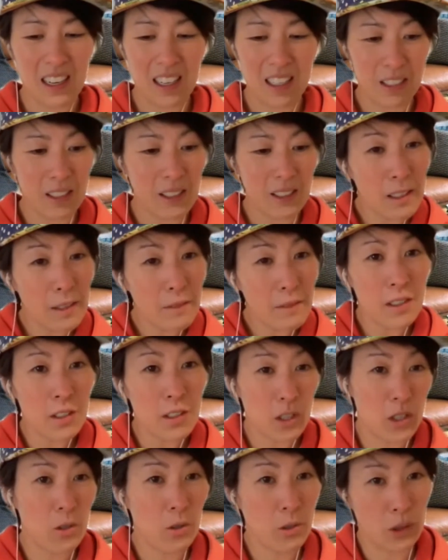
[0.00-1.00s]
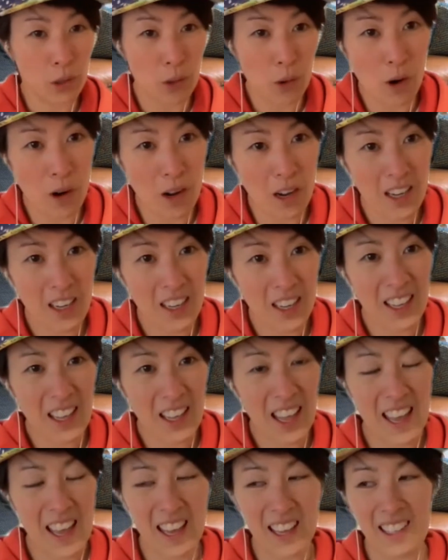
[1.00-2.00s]
delivered to your door.
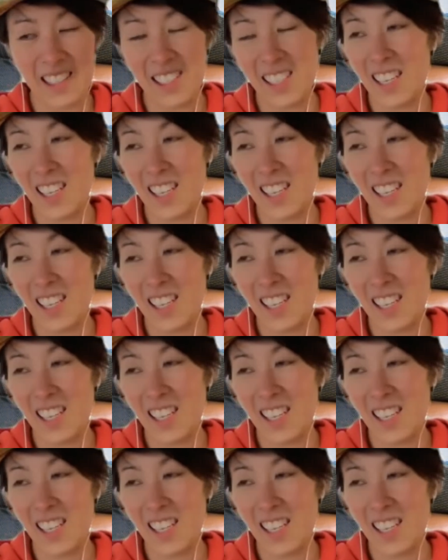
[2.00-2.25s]
And